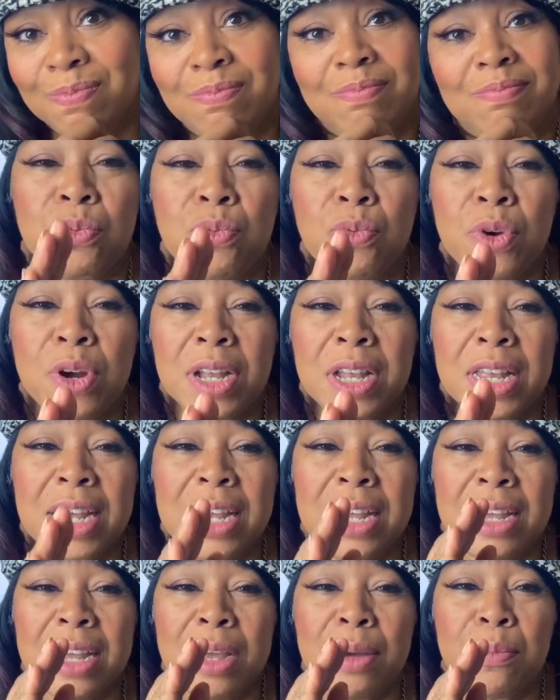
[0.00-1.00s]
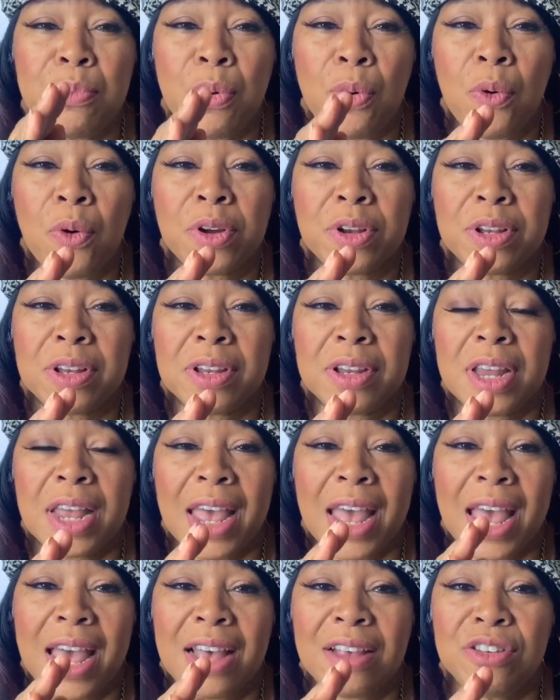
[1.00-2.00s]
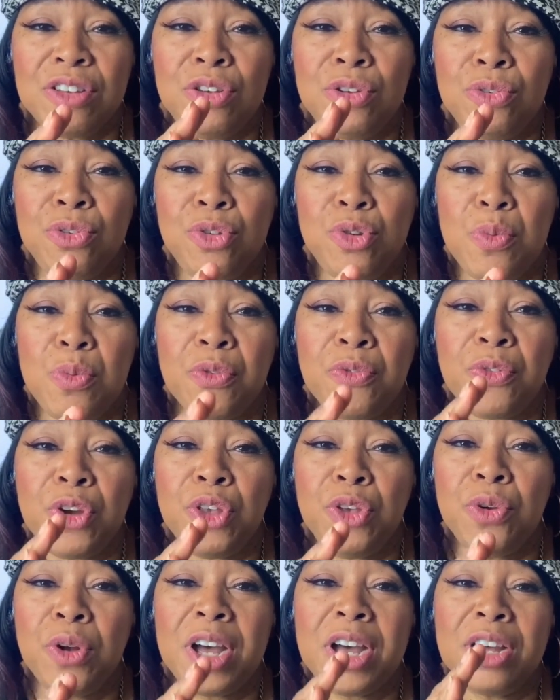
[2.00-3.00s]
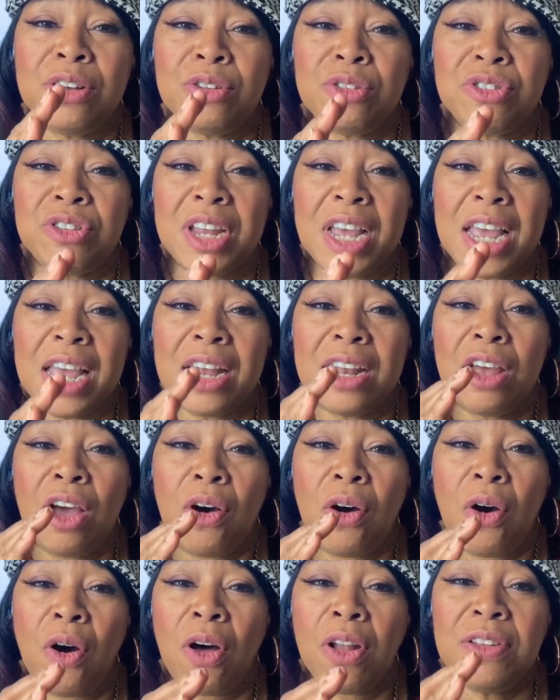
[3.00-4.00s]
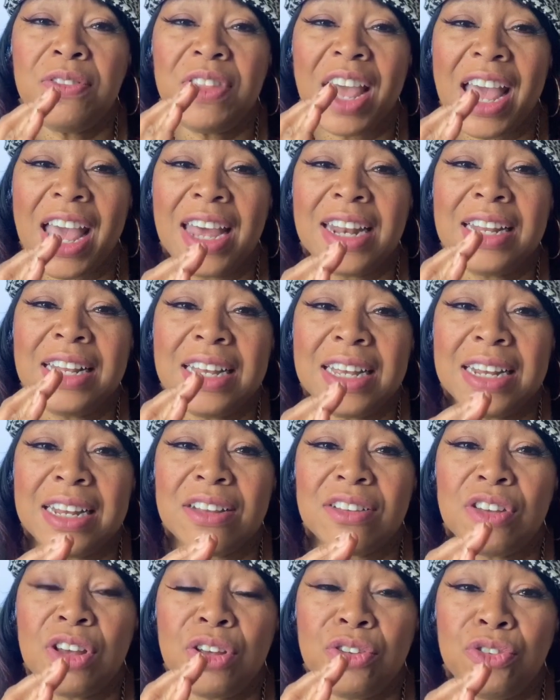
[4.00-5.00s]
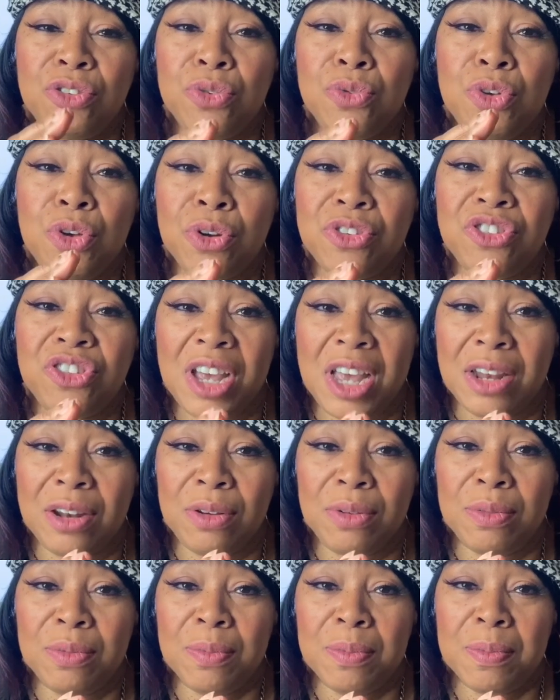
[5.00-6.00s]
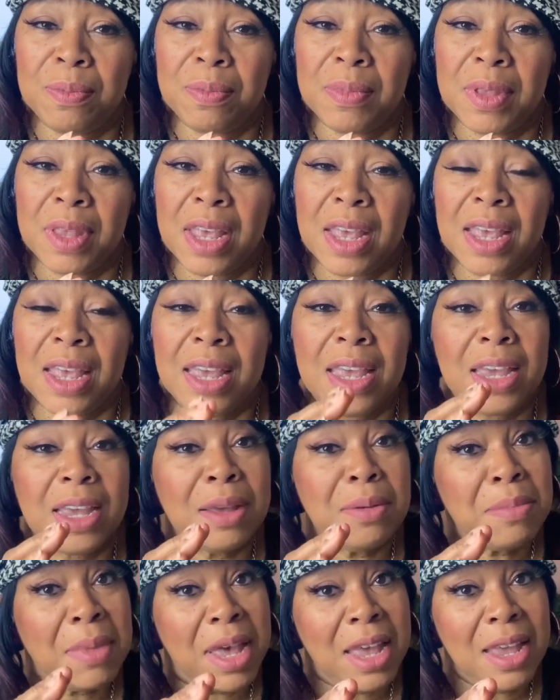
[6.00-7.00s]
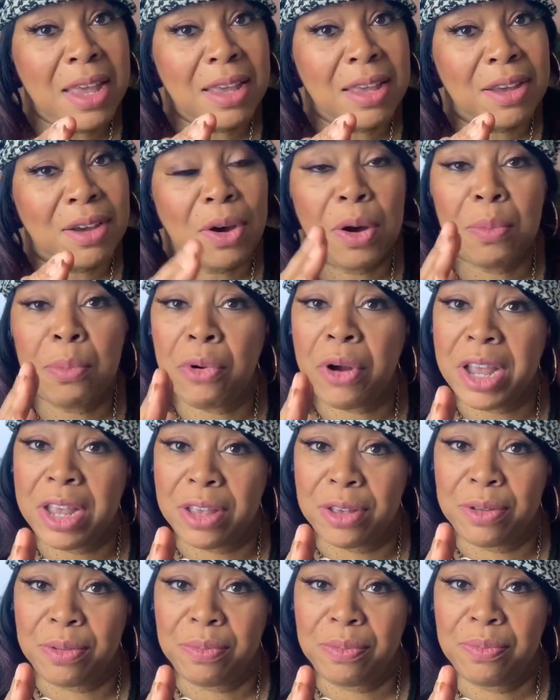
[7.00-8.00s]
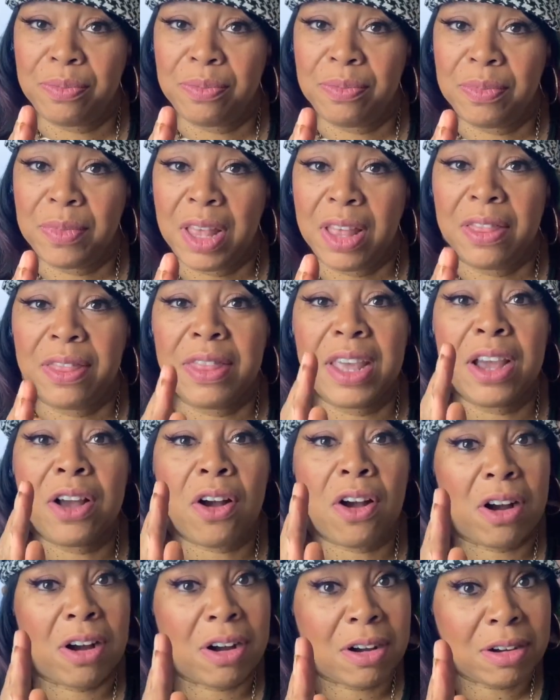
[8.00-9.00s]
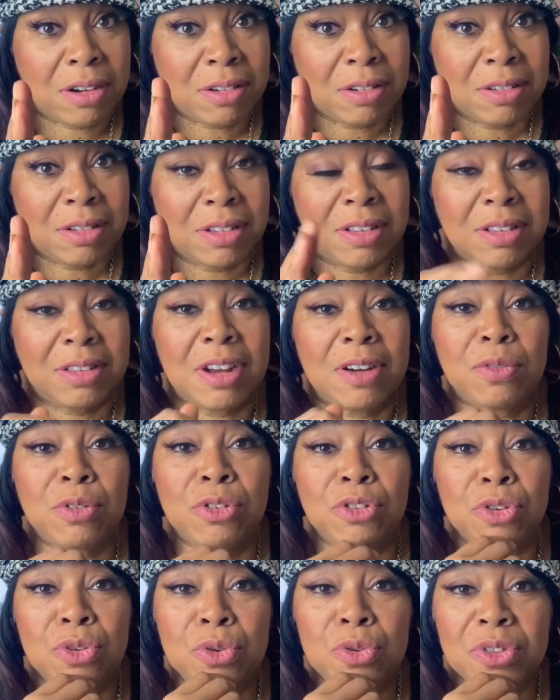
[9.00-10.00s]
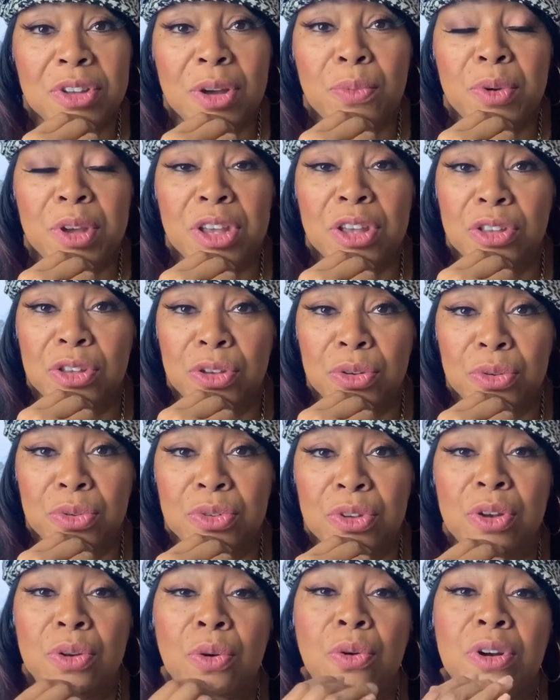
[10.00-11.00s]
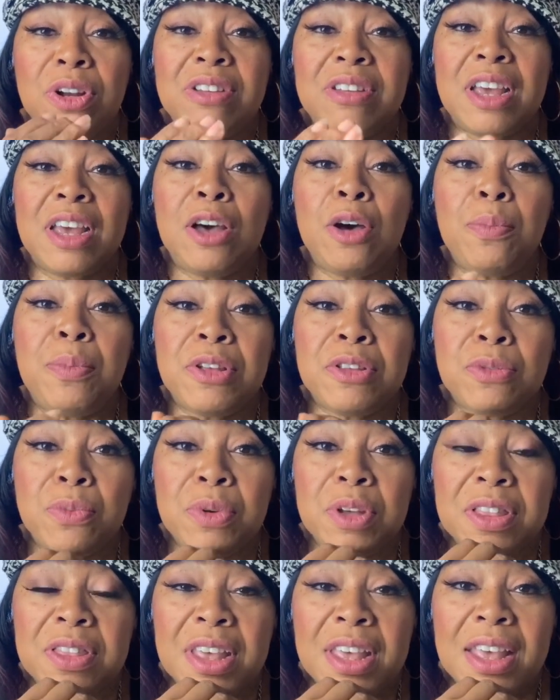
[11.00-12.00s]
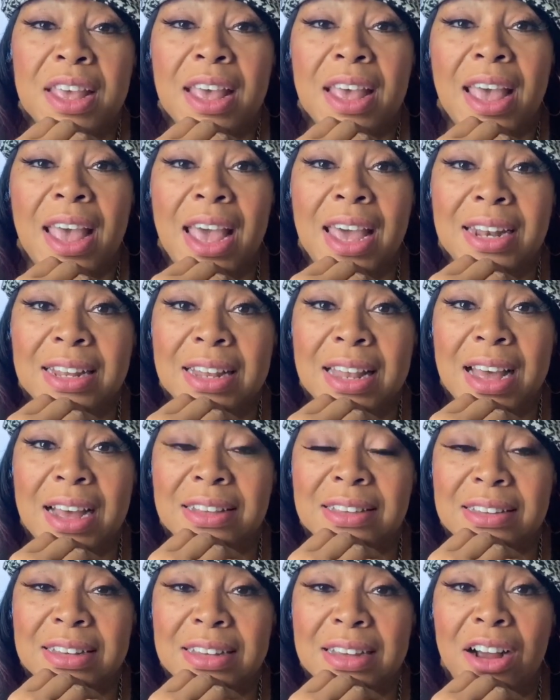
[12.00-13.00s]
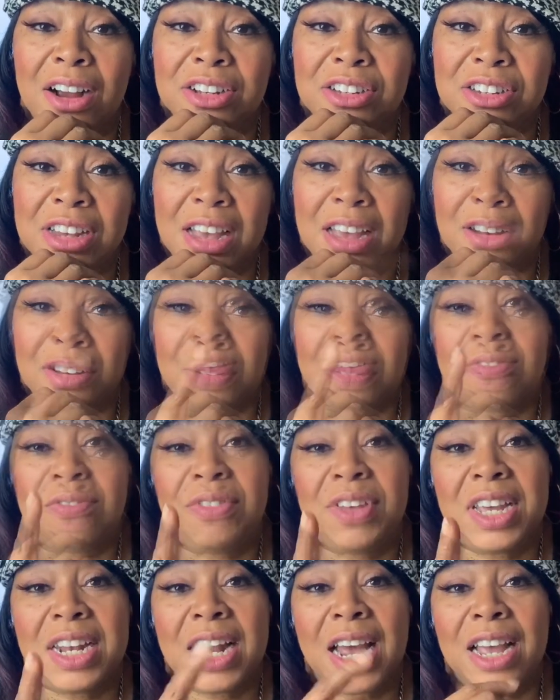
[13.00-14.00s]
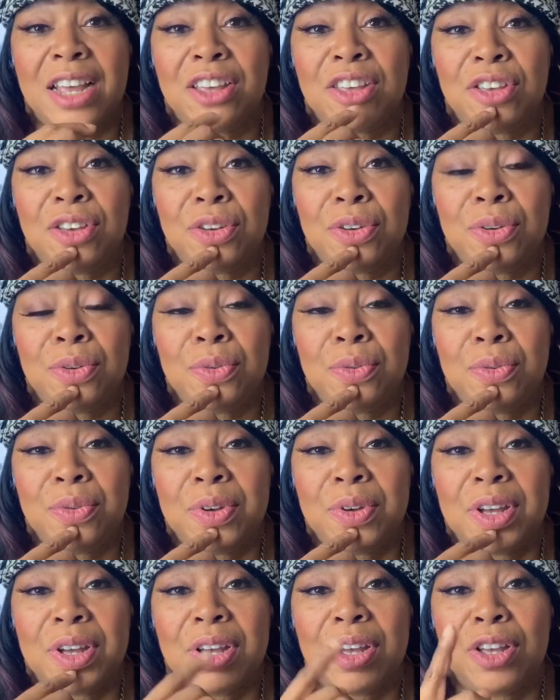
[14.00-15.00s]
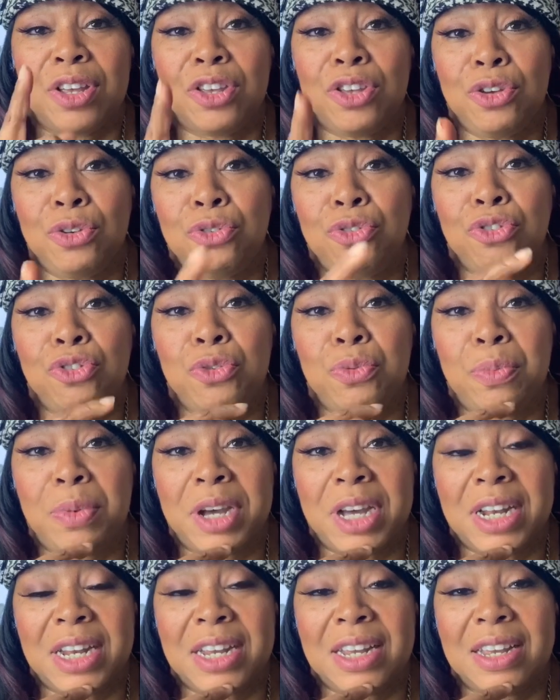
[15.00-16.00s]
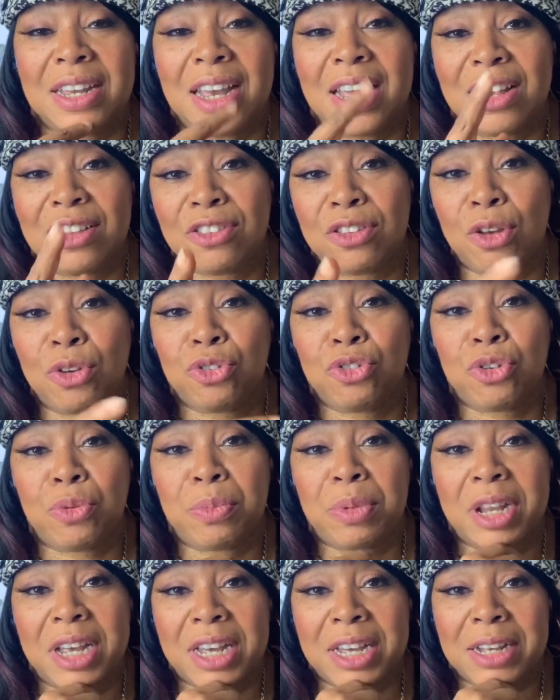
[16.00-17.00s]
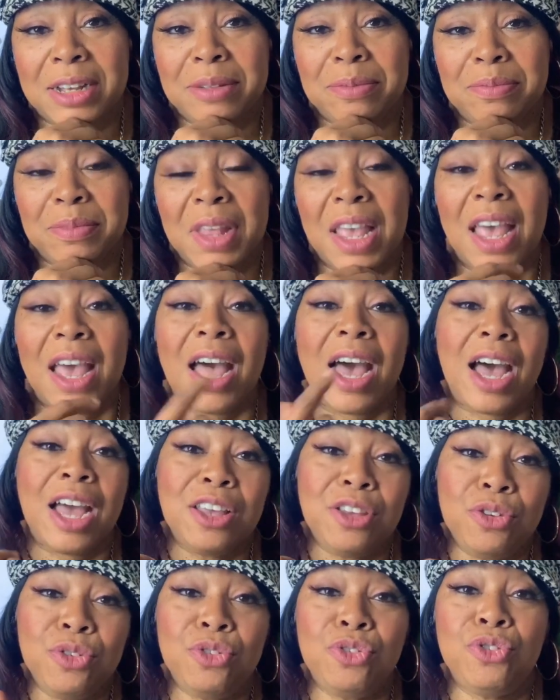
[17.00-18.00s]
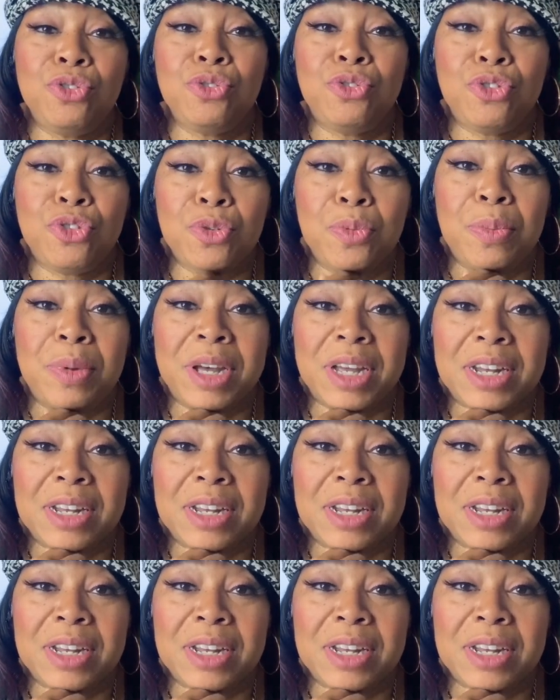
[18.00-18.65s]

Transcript: Really important as a YouTuber for you to understand all of the analytics to your channel. It can make or break you. There are several tools that we can use in order to help us with analyzing our channel. vidIQ, YouTube Buddy, and Social Blade. I use YouTube Buddy.